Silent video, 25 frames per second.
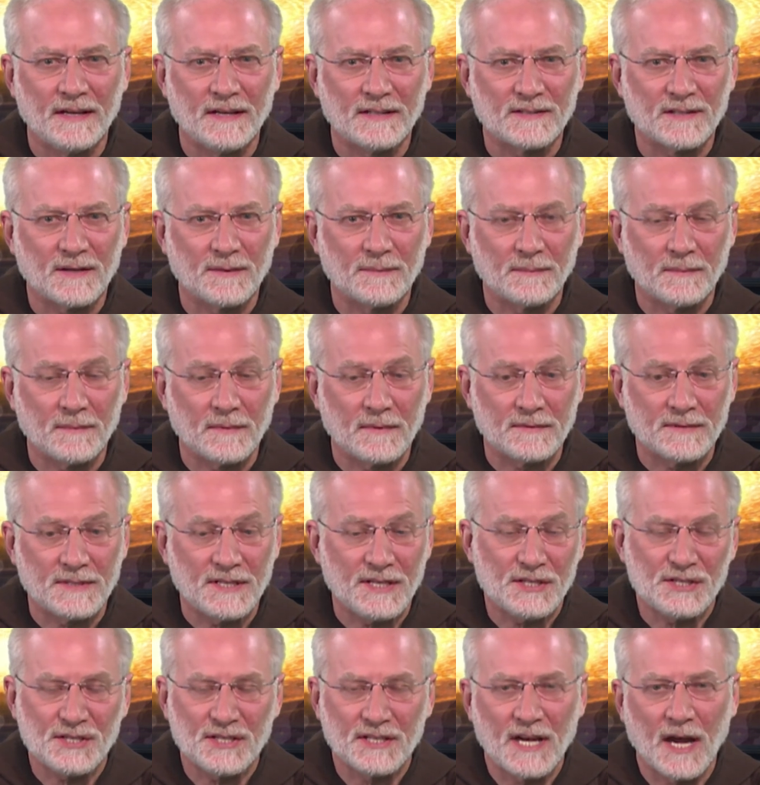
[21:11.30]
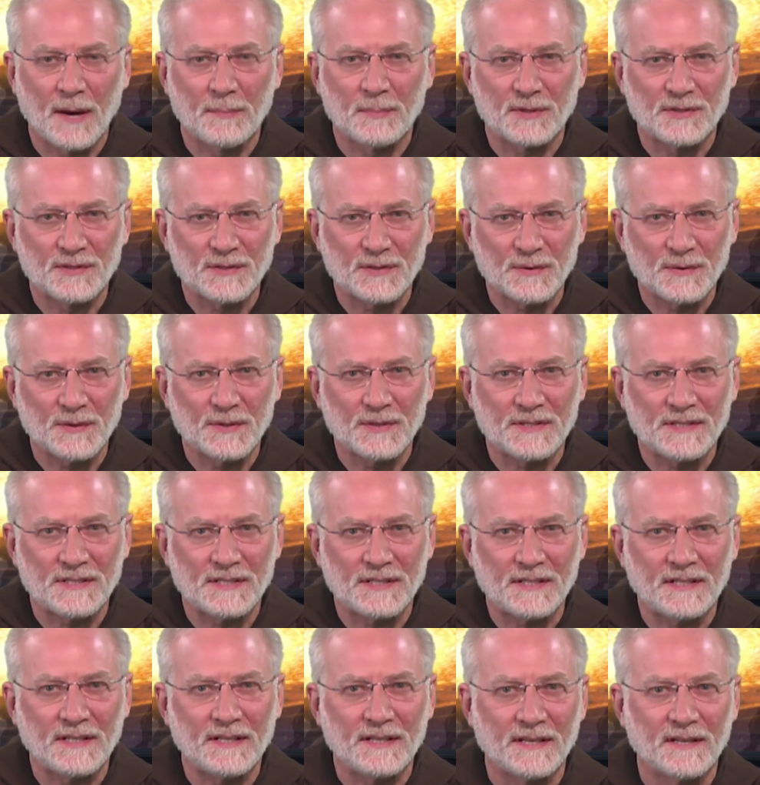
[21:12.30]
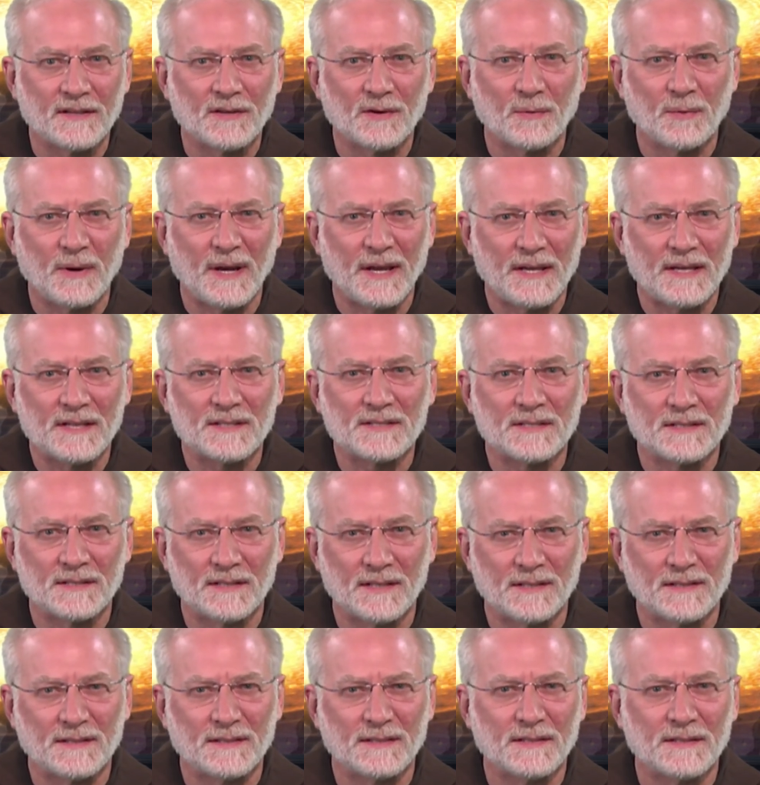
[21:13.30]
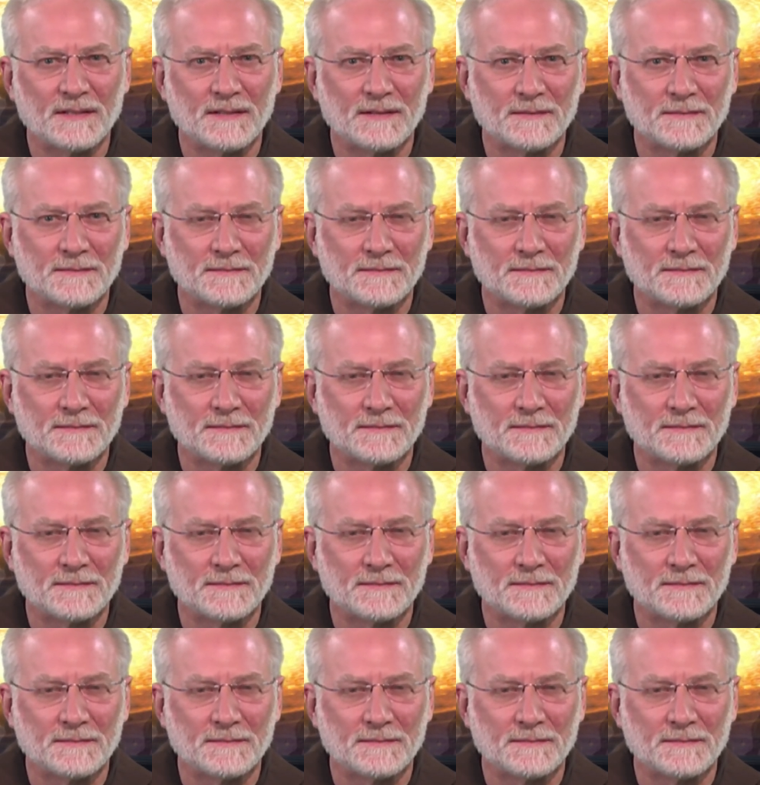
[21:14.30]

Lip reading: It's a teaching opportunity in a way, isn't it?